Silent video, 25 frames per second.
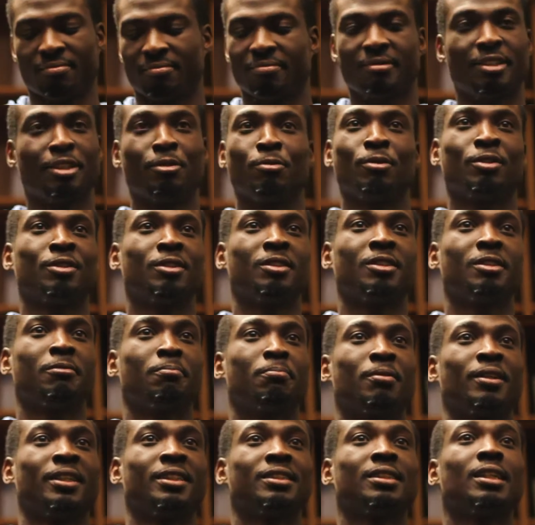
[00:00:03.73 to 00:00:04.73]
He wasn't
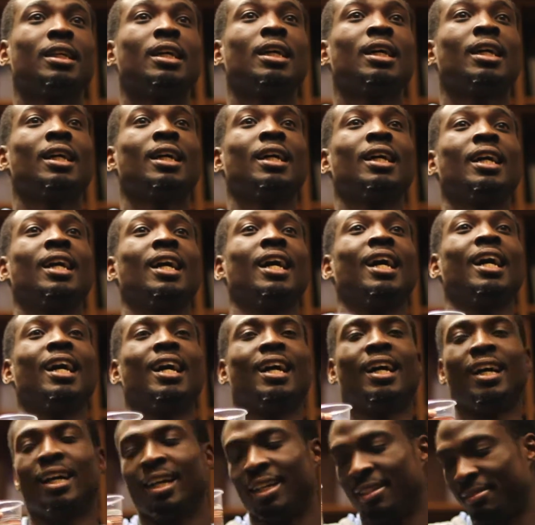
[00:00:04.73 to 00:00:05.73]
impressed.
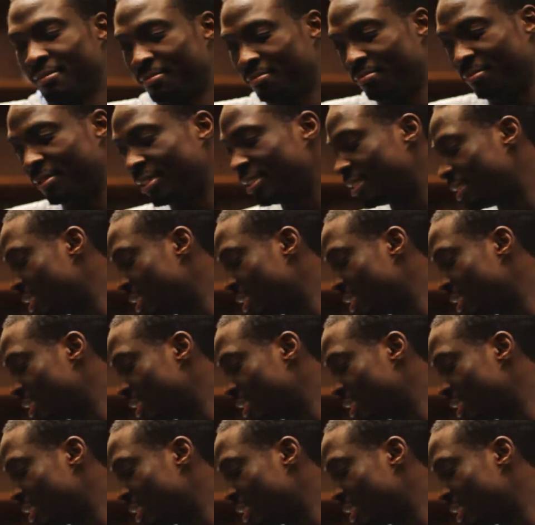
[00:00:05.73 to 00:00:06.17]
This